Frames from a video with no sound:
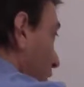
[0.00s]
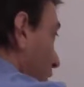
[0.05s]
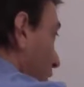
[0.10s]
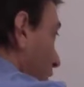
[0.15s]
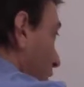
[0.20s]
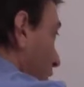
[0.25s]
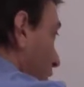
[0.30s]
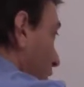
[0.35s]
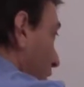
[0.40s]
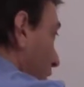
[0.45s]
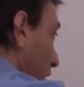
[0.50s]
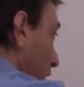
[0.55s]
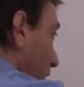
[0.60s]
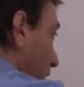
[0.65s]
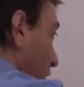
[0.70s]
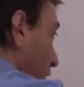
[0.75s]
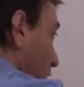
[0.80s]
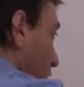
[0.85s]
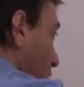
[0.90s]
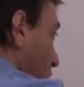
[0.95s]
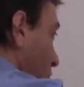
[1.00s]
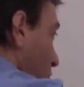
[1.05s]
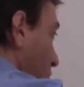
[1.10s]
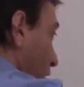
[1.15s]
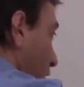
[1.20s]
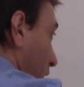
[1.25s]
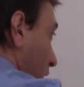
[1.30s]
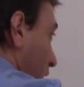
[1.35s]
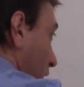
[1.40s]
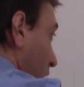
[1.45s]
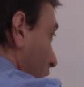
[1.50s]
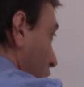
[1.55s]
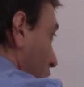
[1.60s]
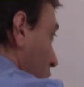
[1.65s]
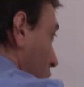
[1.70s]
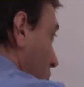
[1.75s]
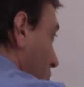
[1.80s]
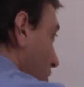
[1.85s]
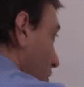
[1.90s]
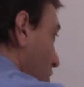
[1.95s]
second squared.
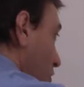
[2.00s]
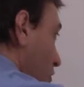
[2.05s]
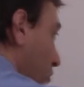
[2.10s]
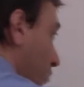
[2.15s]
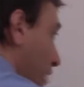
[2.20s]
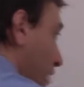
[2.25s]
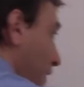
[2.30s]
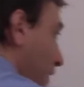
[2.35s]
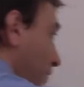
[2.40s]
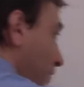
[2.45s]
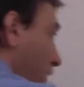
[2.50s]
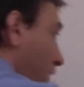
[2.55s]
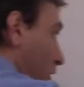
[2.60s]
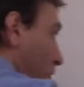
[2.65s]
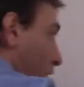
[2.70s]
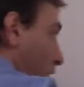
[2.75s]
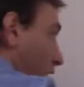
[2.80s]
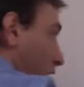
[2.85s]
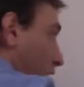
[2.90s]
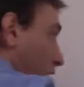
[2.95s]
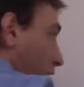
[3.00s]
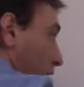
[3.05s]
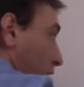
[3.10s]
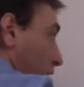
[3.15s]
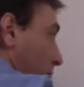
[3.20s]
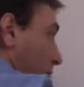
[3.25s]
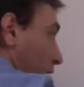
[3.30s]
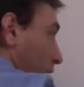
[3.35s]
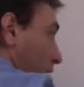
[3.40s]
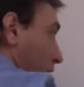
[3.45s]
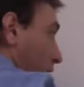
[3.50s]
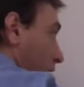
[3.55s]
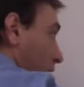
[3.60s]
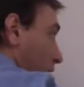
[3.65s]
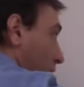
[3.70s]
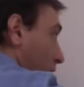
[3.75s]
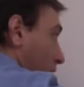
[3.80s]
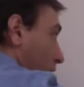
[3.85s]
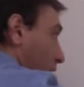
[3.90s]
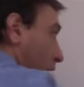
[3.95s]
So we know gravity already is going to be
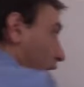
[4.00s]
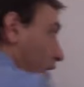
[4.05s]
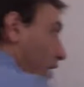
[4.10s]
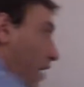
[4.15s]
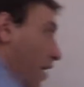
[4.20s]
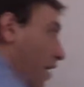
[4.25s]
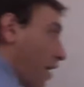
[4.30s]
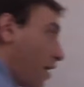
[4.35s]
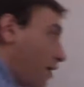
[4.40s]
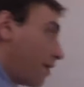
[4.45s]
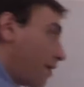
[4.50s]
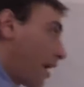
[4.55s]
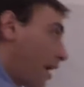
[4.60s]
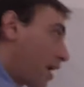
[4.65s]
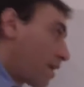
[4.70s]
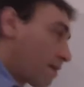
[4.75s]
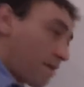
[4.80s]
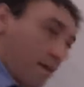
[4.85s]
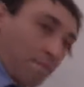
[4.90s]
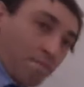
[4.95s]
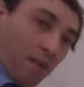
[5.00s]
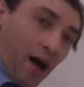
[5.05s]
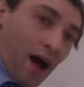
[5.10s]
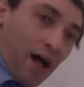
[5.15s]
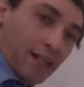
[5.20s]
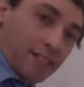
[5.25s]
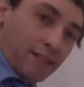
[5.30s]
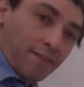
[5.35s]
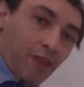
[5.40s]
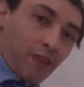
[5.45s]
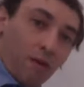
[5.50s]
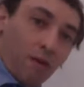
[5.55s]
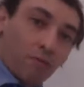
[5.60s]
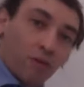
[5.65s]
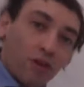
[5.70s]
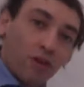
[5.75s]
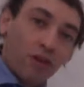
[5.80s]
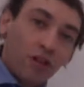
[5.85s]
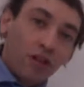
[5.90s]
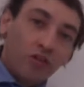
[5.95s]
not a positive
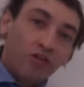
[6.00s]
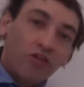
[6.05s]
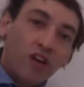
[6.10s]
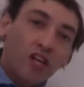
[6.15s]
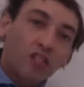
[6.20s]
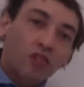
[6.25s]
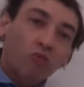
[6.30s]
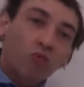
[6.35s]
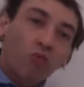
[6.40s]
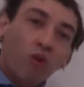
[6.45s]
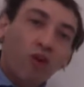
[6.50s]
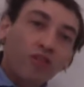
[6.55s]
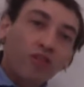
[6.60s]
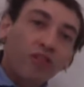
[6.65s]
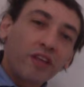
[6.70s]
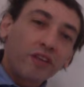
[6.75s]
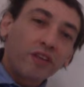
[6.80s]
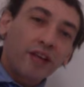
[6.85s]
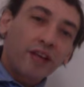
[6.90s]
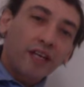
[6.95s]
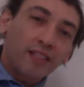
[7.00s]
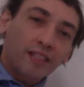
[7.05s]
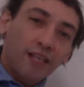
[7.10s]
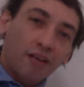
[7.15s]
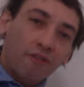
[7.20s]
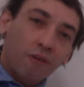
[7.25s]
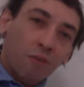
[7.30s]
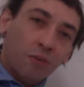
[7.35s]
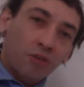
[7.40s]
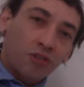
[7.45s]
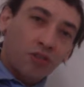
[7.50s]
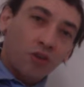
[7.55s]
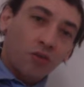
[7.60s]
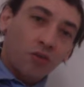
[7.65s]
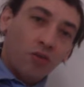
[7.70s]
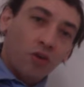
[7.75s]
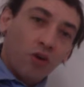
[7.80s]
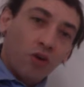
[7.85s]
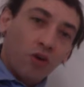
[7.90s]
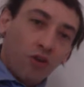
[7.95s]
number. That's one thing you guys got to remember
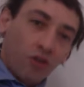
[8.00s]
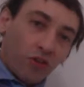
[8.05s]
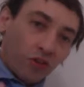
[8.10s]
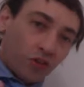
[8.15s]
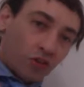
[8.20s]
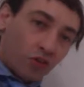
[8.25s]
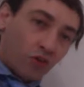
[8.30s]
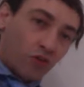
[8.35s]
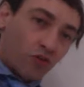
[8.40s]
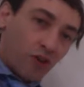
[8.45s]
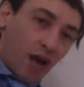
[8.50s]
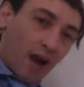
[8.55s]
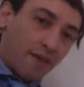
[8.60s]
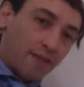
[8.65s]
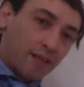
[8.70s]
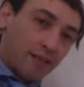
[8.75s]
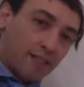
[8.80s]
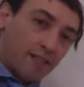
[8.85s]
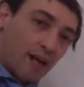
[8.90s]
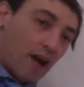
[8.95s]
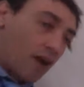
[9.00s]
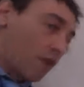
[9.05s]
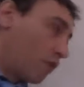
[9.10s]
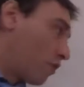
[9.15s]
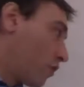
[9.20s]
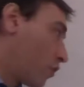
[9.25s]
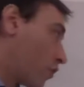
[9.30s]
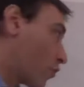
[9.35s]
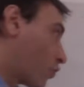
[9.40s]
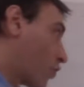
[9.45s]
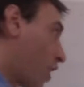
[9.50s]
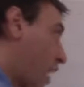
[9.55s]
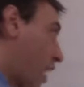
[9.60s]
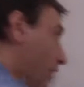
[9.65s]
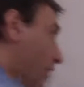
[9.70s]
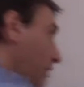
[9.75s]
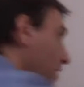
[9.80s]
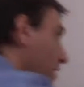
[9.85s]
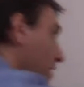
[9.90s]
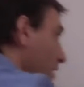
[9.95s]
too. There's 2 gravities now.
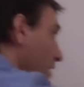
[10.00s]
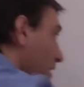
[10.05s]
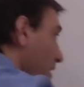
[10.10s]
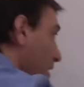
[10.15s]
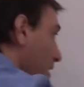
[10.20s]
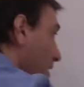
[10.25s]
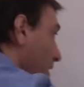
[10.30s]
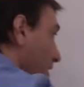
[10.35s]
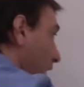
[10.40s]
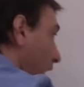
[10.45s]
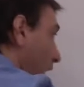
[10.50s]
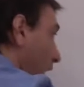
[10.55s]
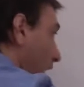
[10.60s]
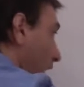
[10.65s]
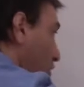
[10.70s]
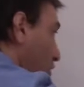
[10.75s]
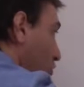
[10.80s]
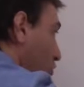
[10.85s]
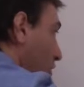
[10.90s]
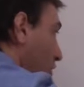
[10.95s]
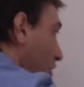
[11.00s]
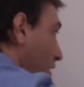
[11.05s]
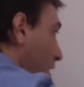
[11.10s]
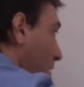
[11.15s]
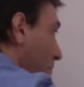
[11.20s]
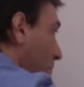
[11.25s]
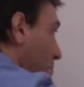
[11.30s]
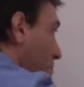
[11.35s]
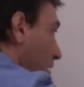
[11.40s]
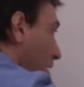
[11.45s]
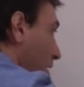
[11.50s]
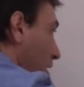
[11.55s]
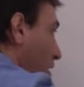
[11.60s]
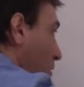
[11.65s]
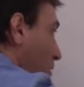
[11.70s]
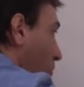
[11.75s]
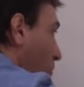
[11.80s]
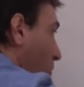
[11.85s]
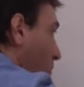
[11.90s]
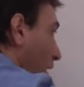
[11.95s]
Gravity is actually going to
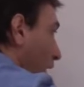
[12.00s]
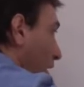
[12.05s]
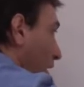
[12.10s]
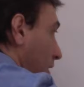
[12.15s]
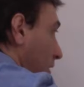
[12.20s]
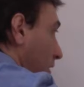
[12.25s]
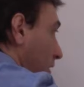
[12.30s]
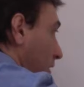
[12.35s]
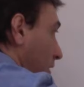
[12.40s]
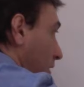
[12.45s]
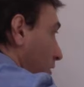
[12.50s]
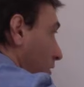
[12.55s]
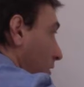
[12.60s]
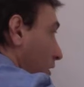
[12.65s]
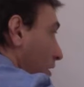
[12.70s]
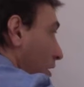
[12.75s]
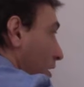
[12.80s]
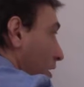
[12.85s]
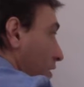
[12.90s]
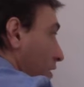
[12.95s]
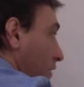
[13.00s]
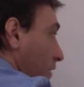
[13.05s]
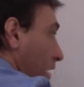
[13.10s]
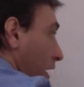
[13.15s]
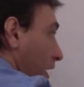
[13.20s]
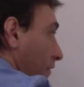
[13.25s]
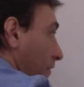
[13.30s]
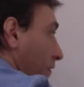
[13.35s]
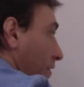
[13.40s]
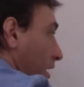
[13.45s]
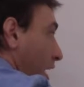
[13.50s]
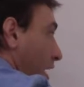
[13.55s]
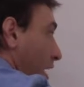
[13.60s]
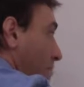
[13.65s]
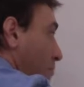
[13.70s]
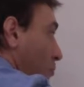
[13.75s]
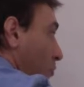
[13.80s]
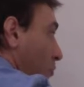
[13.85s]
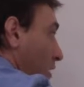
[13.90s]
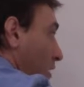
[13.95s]
be what I like to consider negative
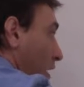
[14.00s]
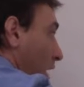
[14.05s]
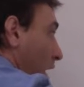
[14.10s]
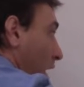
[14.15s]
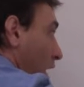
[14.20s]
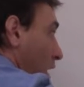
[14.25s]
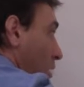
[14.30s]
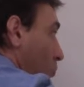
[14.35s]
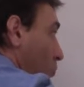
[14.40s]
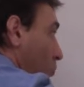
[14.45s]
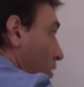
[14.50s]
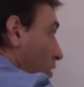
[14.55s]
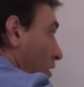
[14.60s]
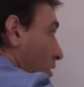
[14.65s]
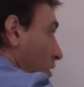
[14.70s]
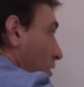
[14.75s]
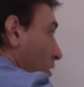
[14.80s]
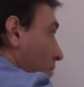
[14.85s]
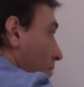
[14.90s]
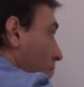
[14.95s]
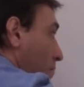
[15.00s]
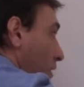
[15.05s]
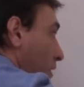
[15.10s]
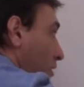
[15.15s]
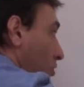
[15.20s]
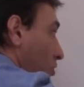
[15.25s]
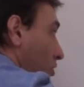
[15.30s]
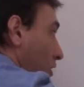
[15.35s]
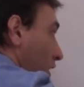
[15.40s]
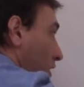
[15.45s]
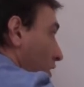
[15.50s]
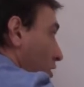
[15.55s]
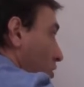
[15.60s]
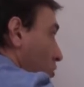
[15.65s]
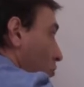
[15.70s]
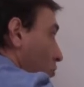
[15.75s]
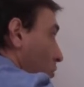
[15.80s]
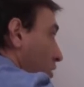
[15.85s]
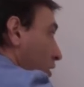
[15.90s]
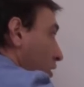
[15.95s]
9.81 meters second
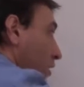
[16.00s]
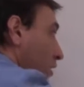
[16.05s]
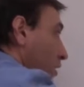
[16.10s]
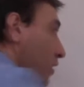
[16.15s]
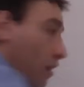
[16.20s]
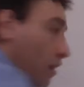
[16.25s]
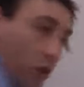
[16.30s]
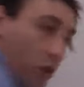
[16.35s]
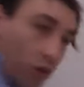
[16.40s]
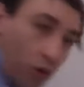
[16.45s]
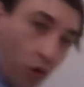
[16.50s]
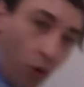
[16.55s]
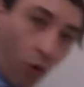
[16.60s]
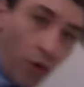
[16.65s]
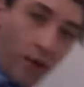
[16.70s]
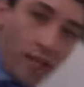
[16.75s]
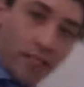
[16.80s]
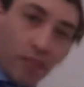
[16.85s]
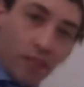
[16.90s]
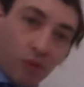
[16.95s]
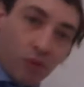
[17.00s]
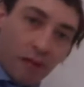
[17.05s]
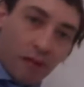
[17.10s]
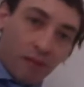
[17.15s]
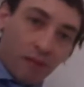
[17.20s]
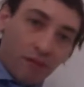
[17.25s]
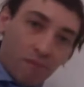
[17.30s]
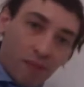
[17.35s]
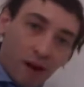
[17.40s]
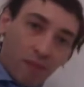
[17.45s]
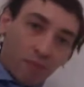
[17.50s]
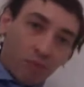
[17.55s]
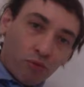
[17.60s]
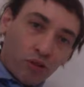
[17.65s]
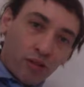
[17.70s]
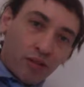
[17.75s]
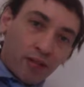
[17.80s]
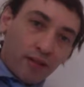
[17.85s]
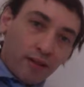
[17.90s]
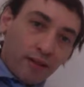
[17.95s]
squared. No easy way to
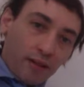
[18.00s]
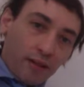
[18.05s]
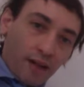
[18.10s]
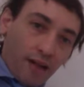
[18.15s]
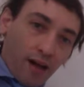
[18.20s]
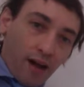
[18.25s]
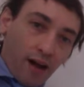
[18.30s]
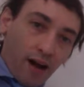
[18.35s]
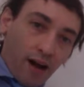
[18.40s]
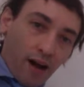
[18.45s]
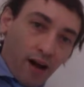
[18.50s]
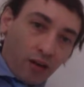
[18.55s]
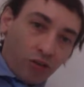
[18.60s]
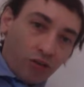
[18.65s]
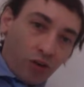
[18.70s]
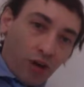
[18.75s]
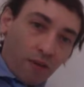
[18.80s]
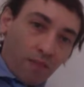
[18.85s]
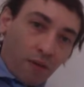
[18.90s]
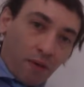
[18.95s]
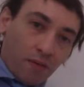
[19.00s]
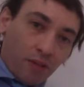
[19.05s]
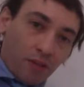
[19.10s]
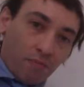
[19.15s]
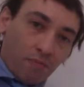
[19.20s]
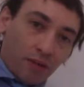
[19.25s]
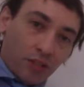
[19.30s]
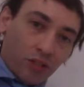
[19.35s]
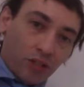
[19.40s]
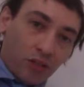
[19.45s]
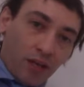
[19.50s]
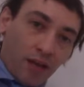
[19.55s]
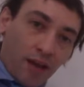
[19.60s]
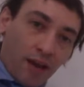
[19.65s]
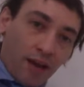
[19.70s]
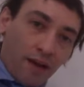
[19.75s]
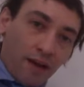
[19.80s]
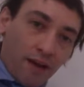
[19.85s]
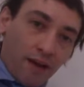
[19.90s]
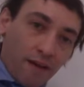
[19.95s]
remember it. Try to remember it the best you
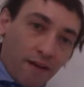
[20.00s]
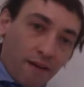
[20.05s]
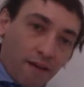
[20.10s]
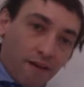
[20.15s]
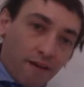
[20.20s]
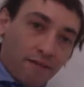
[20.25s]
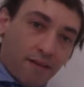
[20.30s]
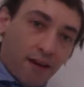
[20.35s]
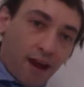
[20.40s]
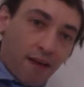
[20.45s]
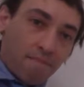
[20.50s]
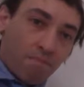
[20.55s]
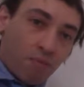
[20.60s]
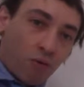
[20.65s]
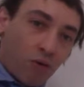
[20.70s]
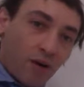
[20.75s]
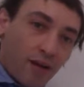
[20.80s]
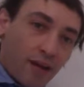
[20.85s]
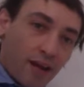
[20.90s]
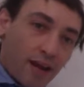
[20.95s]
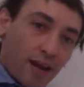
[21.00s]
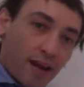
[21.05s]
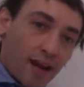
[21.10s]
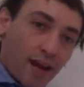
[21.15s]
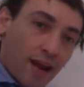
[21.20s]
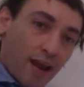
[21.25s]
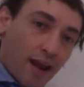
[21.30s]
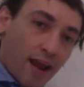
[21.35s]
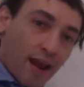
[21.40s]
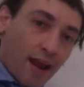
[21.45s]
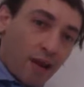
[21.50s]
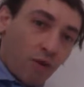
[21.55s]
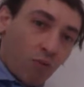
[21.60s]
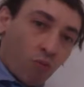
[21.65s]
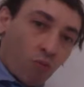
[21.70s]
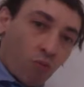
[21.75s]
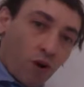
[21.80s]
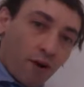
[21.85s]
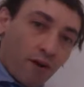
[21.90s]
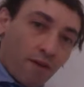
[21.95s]
can.
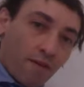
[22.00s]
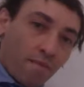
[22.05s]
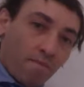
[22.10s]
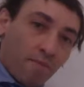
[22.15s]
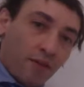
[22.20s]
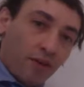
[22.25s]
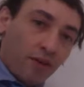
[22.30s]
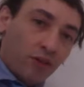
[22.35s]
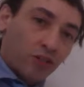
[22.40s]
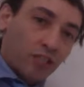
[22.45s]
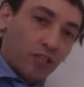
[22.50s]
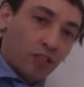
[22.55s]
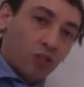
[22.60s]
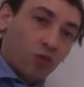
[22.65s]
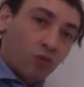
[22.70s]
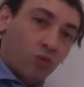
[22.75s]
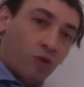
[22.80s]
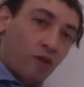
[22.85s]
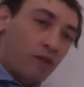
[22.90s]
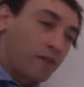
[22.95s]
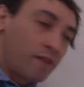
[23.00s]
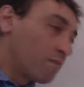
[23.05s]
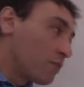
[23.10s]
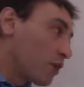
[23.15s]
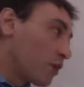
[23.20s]
9.81 meters second squared.